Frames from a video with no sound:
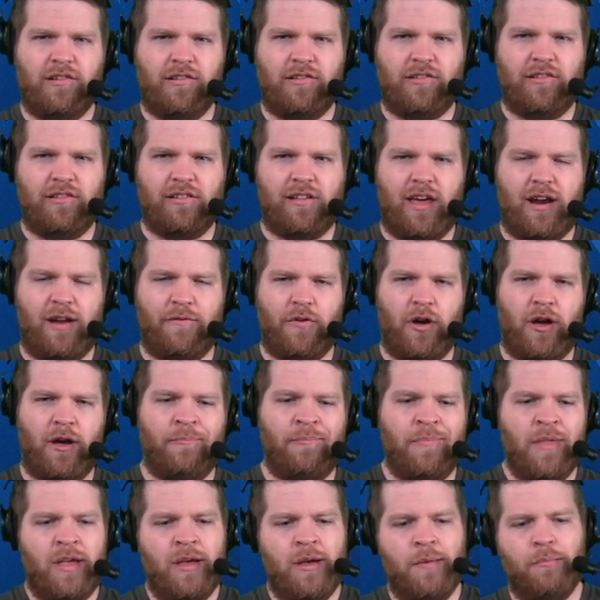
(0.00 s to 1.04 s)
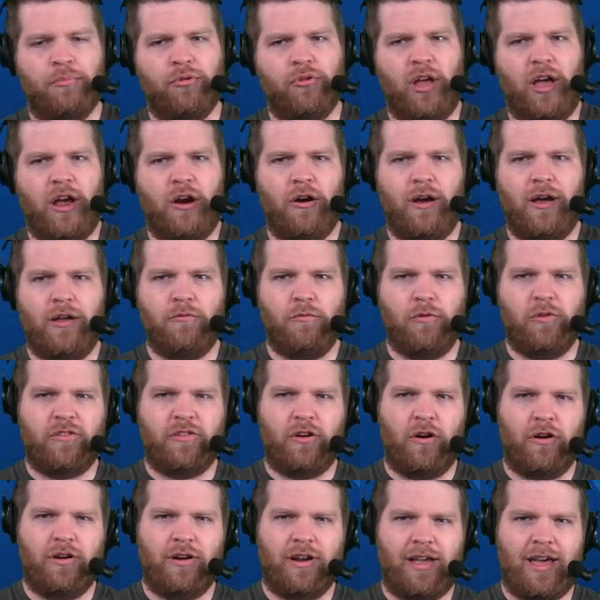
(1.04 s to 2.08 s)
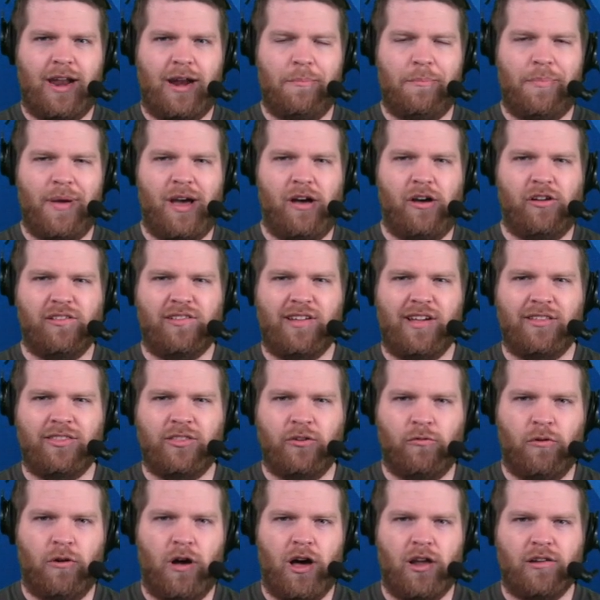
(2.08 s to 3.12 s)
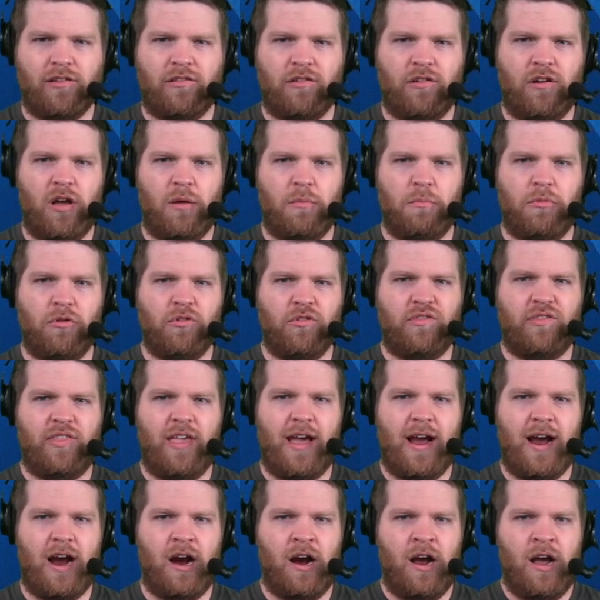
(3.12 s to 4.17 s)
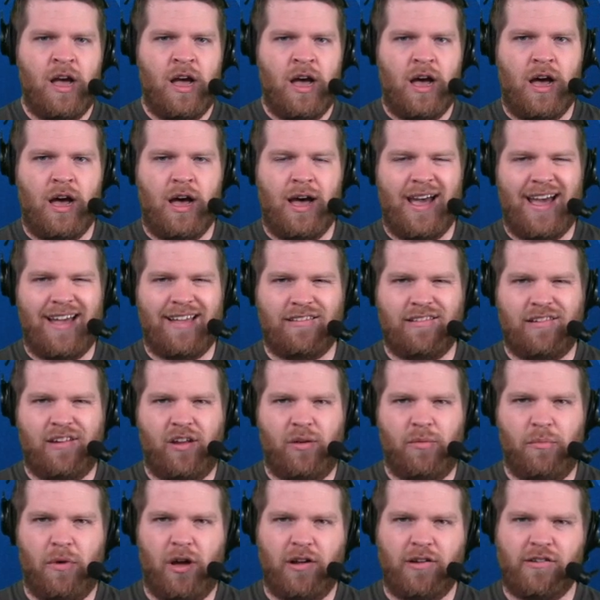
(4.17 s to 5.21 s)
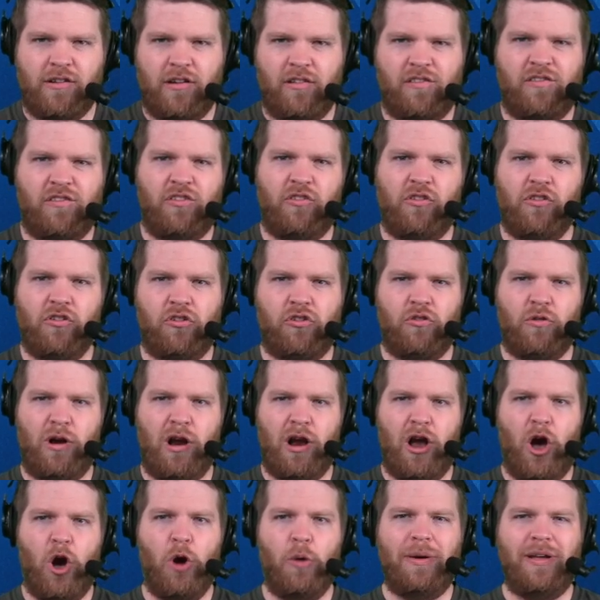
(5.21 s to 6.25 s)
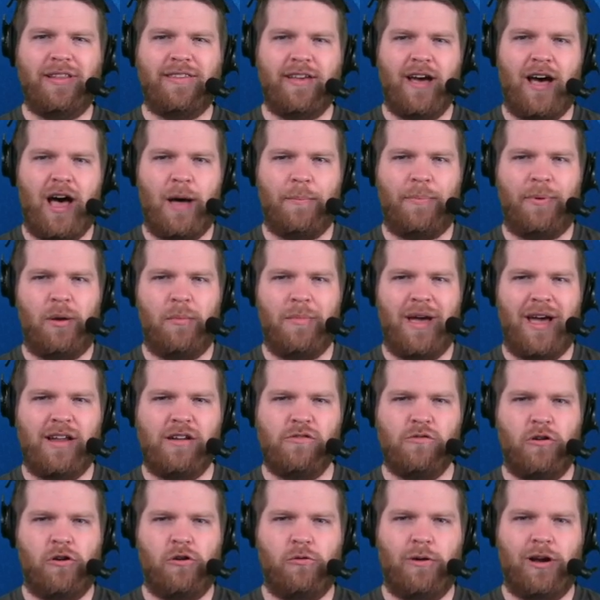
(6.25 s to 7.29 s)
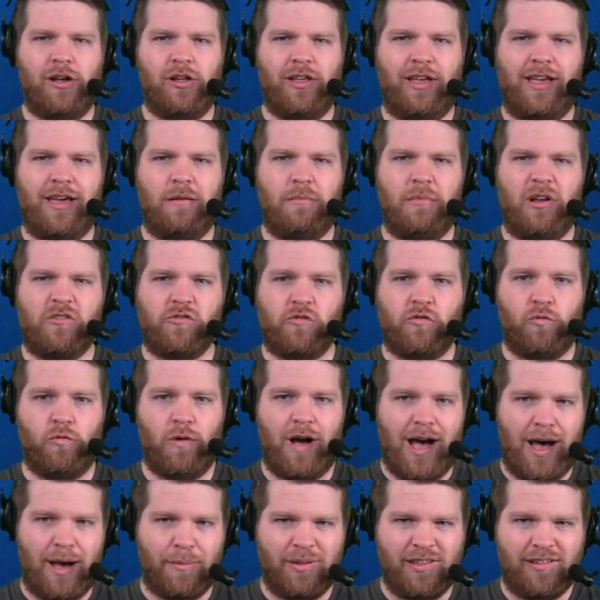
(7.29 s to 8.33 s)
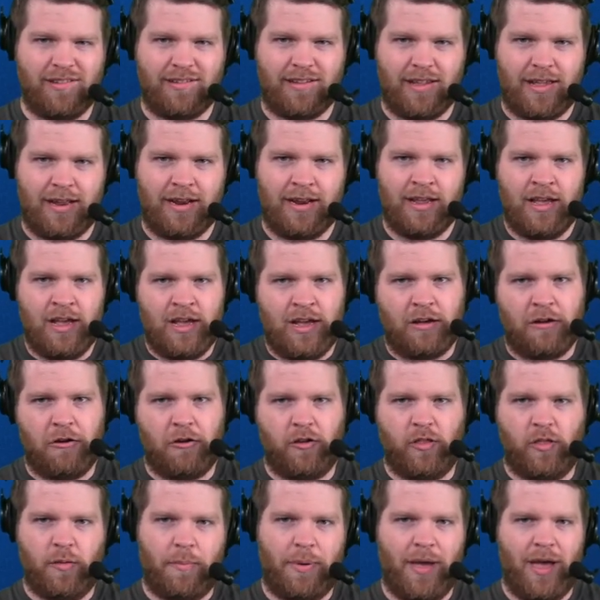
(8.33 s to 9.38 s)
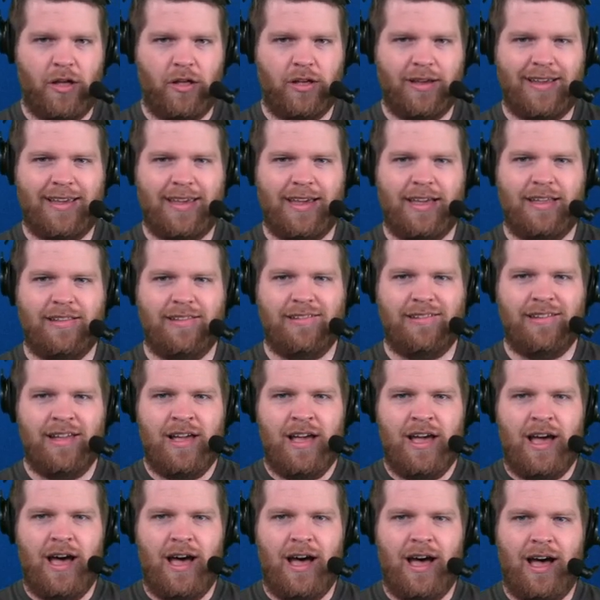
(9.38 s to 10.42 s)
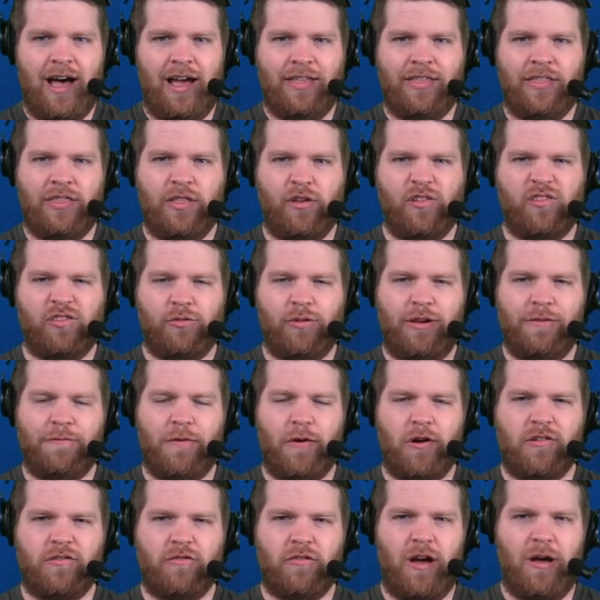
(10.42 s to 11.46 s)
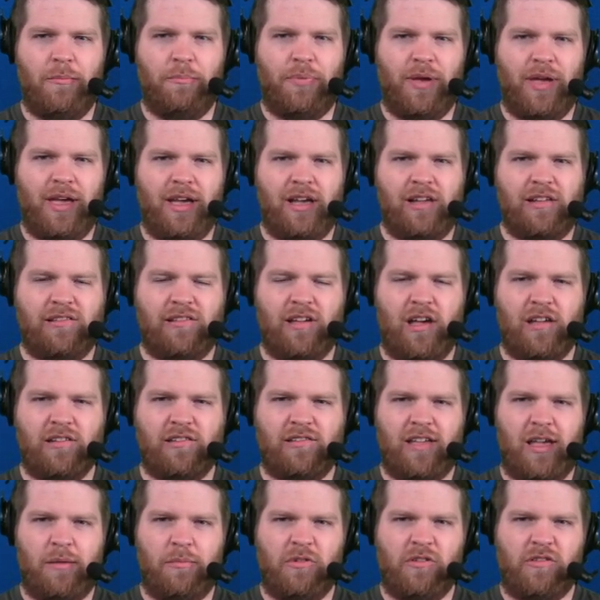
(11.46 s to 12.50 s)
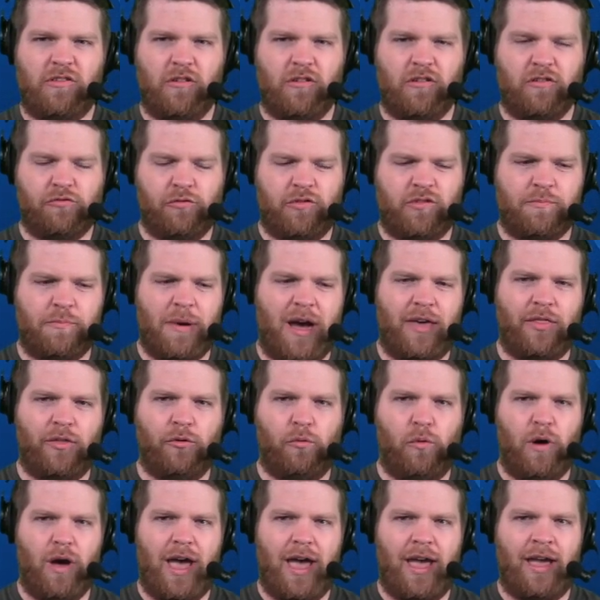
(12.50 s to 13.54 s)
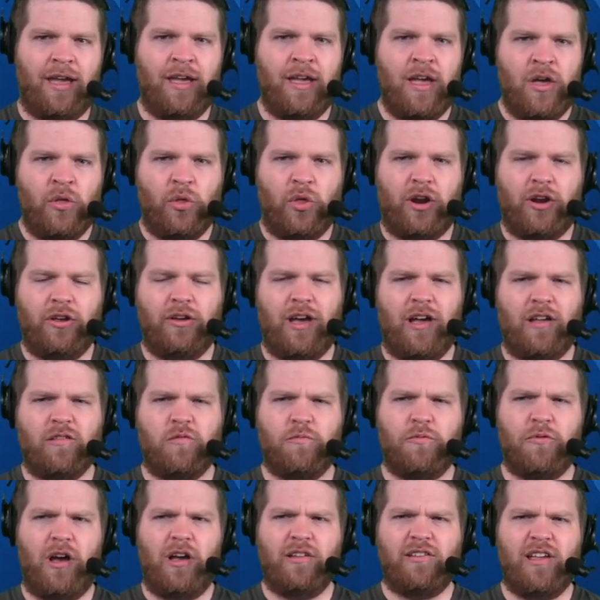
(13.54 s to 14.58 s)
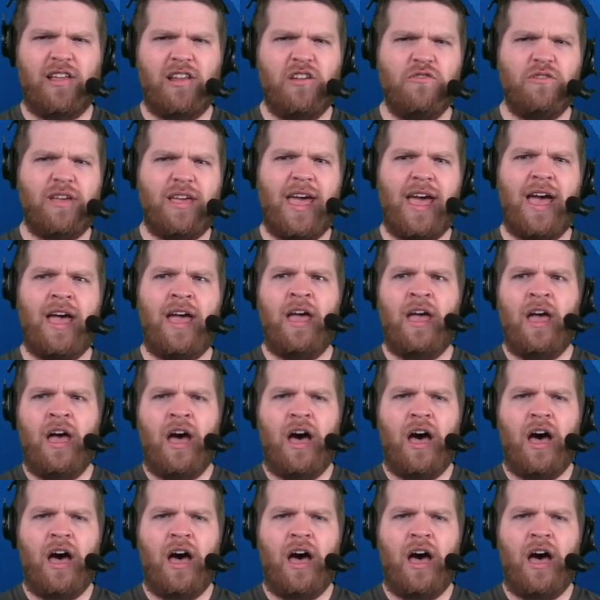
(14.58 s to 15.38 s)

just as kind of a player in return to kind of balance out the roster numbers there. Hasn't done much in his two-year career. Obi Toppin, Emmanuel Quickly, and Mitchell Robinson go to the Pelicans. And then those three first-round picks, same as yours, which, by the way, a lot of you guys are probably saying, you can't